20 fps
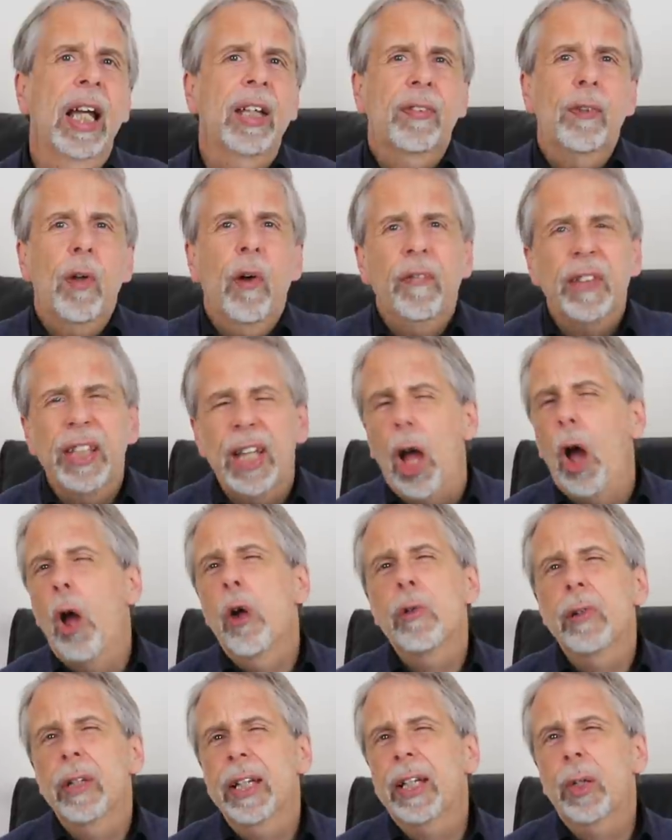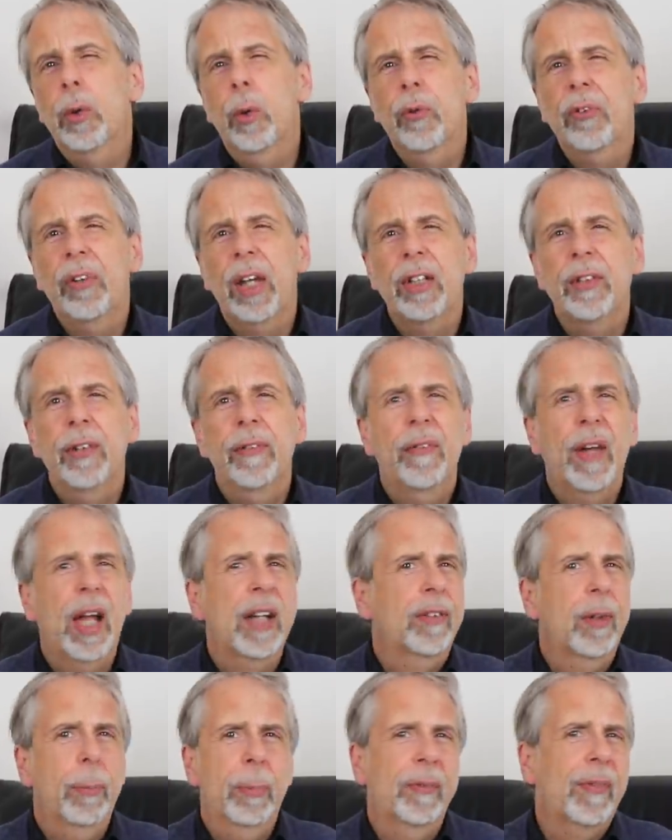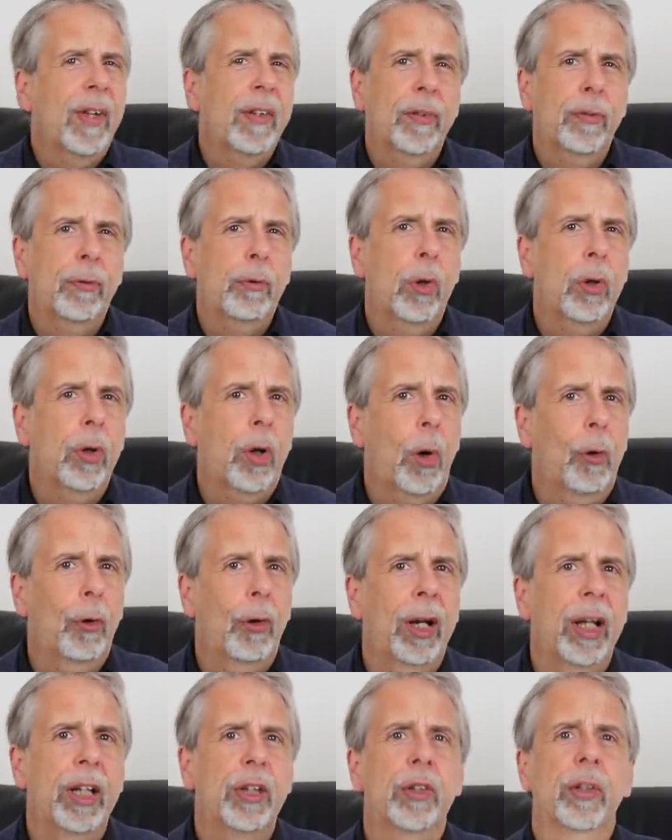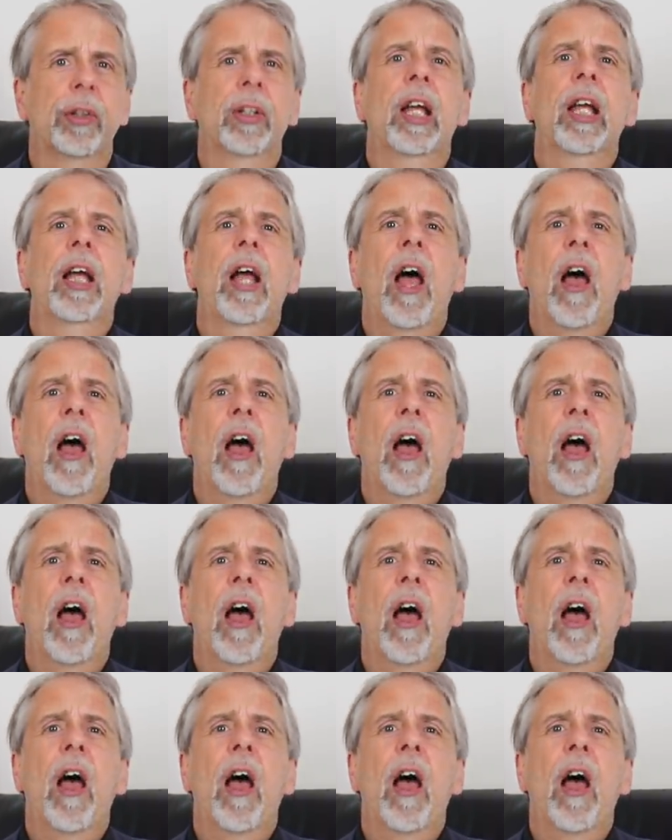It's not the only causation factor, but there's a strong correlation.